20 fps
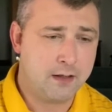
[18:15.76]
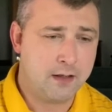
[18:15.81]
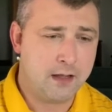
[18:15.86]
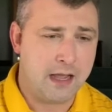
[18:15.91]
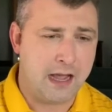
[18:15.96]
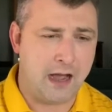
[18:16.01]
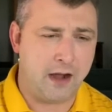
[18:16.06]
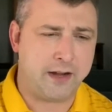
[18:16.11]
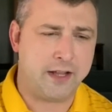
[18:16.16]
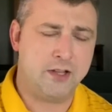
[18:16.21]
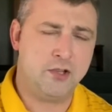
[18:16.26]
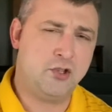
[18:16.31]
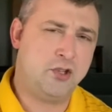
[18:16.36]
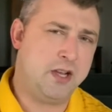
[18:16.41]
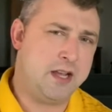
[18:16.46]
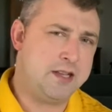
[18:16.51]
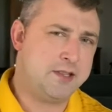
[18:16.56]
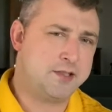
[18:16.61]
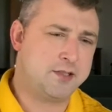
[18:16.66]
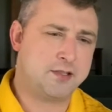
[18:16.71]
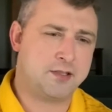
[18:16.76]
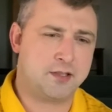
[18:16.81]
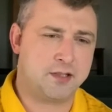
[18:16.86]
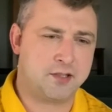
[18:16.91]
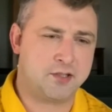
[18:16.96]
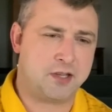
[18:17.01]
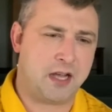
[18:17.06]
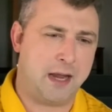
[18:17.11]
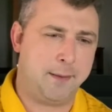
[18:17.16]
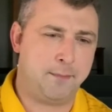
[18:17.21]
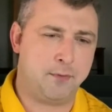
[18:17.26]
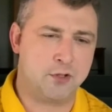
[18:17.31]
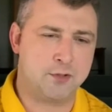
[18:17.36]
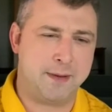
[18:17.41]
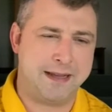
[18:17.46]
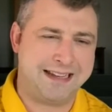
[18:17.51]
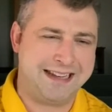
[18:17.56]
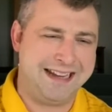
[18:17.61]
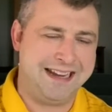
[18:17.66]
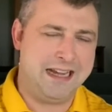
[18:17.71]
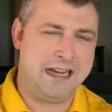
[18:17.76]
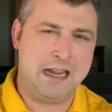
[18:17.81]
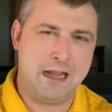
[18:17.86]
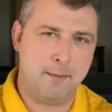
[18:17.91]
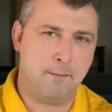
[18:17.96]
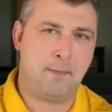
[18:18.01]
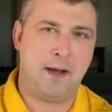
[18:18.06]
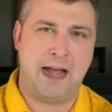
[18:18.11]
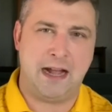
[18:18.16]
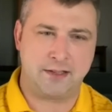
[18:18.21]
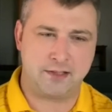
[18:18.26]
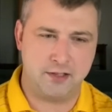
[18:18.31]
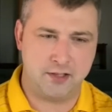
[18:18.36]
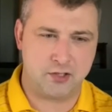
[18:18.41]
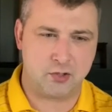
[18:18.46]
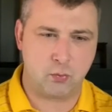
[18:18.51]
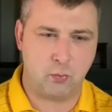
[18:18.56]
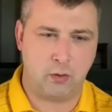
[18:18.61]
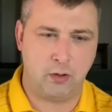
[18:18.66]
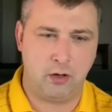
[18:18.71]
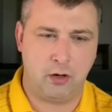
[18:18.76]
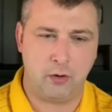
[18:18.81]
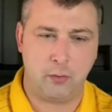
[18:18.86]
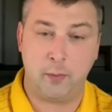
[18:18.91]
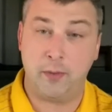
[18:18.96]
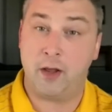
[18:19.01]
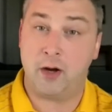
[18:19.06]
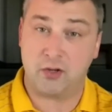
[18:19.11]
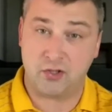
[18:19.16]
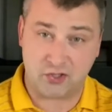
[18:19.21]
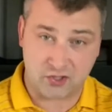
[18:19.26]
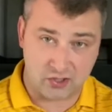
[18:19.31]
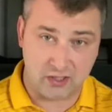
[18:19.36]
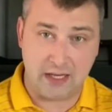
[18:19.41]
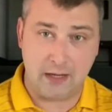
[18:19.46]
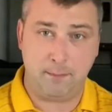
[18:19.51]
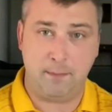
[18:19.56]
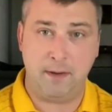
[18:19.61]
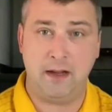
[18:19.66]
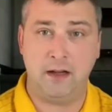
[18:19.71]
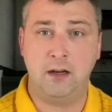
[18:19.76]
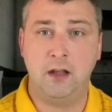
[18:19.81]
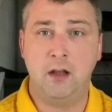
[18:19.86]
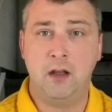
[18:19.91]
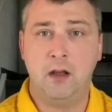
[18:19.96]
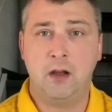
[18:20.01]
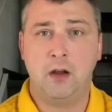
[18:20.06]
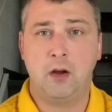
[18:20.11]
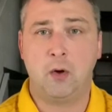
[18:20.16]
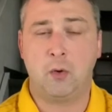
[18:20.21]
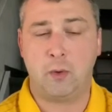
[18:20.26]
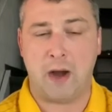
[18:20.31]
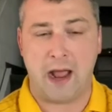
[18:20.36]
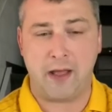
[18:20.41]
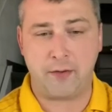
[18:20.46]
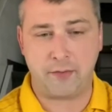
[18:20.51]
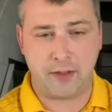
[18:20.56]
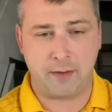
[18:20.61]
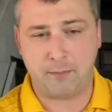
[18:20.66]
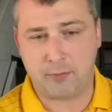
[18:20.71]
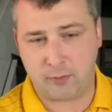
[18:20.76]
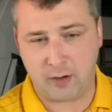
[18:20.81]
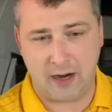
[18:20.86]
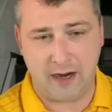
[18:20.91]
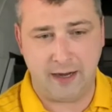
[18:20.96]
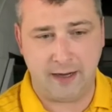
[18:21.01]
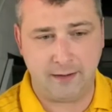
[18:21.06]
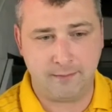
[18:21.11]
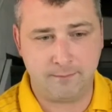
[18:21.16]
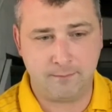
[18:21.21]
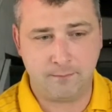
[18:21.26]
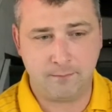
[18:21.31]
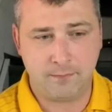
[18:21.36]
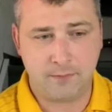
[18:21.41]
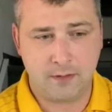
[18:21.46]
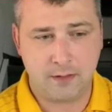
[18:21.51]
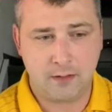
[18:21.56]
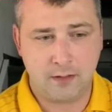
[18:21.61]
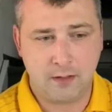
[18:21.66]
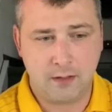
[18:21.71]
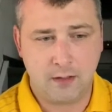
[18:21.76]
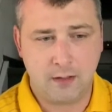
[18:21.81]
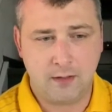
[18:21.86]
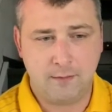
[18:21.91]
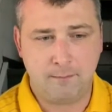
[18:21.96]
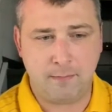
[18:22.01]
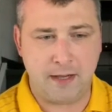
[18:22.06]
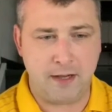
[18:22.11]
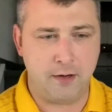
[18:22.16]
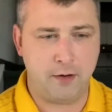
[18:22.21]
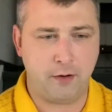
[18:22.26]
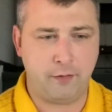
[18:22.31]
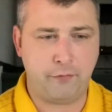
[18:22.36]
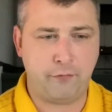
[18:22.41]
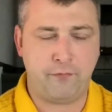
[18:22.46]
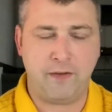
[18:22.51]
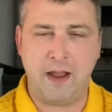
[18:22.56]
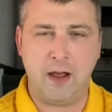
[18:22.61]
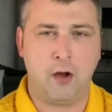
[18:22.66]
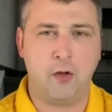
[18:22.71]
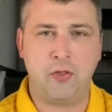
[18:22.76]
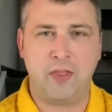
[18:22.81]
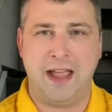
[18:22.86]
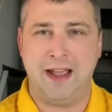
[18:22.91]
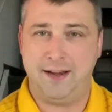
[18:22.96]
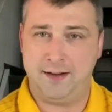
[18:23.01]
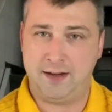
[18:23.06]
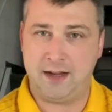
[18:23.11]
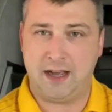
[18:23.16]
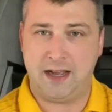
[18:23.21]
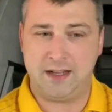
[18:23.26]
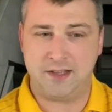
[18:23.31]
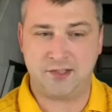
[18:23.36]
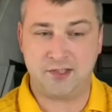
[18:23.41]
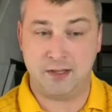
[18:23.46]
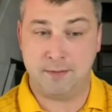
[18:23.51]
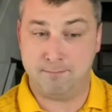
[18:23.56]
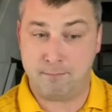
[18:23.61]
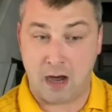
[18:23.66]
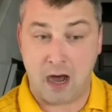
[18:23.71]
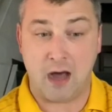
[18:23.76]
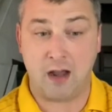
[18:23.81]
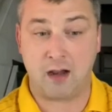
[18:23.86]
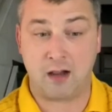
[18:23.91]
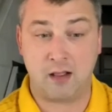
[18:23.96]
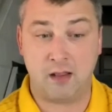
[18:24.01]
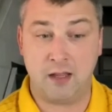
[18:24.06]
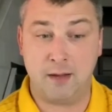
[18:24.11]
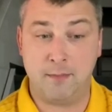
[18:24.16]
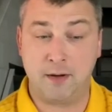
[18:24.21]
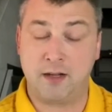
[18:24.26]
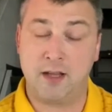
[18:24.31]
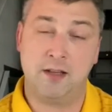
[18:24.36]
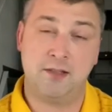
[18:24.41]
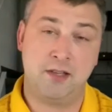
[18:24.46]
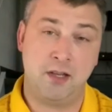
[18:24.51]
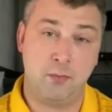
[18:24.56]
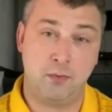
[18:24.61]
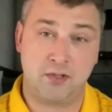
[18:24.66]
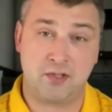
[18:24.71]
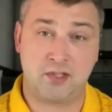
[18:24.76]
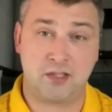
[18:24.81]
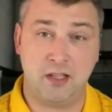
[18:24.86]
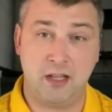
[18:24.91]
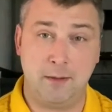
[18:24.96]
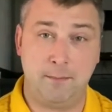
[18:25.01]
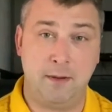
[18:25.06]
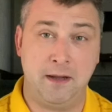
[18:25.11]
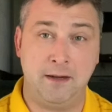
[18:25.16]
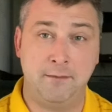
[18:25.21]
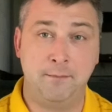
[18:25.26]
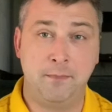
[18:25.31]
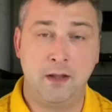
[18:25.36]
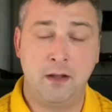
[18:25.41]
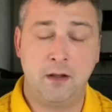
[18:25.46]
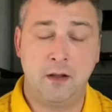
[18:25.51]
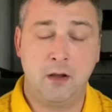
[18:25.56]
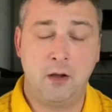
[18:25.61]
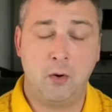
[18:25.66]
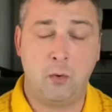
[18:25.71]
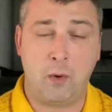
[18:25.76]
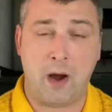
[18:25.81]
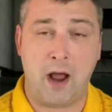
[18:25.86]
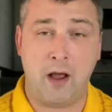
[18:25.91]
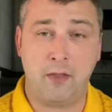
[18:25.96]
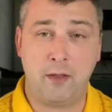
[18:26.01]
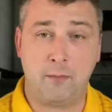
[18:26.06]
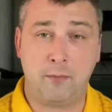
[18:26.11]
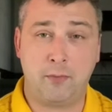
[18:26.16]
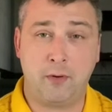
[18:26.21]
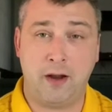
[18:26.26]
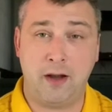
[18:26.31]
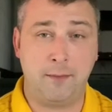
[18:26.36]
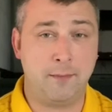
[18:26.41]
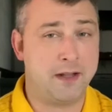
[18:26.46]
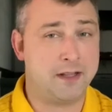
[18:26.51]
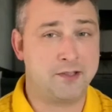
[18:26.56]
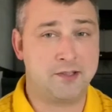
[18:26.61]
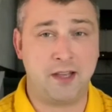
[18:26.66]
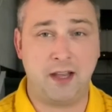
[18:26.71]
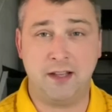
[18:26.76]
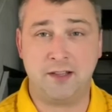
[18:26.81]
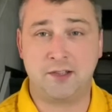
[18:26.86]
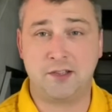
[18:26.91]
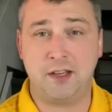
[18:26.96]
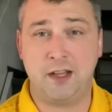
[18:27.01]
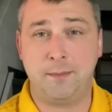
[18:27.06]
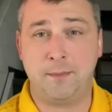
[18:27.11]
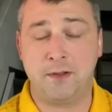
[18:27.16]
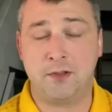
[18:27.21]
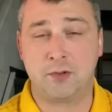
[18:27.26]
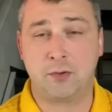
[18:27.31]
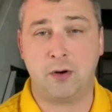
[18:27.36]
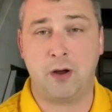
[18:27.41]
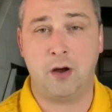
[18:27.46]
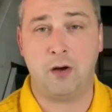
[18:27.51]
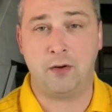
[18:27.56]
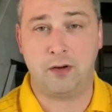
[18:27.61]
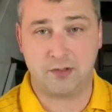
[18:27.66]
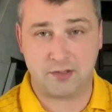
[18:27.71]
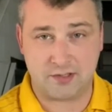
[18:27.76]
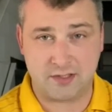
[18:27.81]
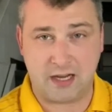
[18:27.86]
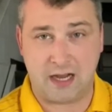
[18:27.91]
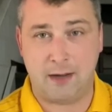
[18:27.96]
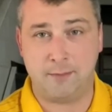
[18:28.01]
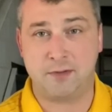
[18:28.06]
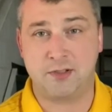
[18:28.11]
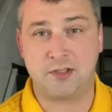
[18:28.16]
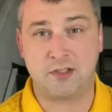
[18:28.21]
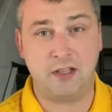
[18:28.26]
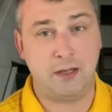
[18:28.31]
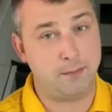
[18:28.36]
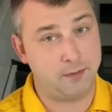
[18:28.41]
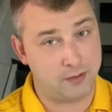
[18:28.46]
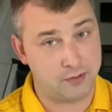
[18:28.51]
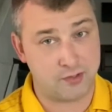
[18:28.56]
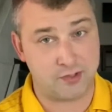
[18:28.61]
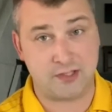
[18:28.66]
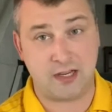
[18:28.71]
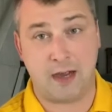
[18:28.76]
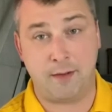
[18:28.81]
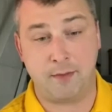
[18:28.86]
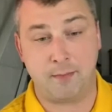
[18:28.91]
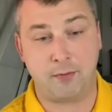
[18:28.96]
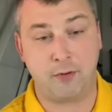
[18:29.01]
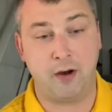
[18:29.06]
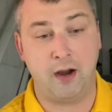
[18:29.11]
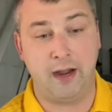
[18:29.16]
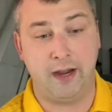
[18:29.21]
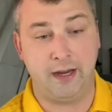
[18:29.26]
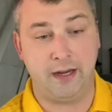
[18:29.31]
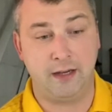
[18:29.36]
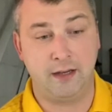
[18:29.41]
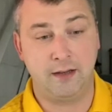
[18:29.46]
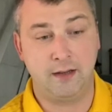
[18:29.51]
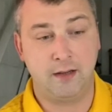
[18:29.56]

How can Jesus' disciples make any impact in this world when they're sleeping rather than praying? Peter failed that night symbolically because he was sleeping rather than praying. I'm not saying sleeping's wrong. There's a time to sleep and there's a time to pray.